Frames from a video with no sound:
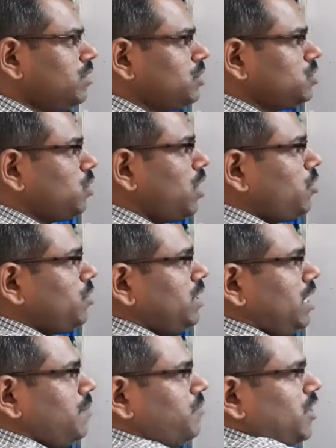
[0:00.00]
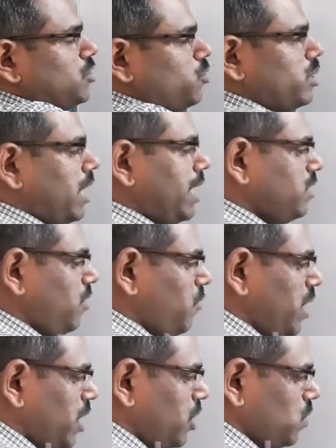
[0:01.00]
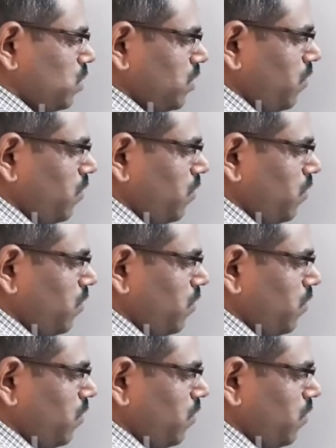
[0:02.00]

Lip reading: So how do you name? First we write the word root.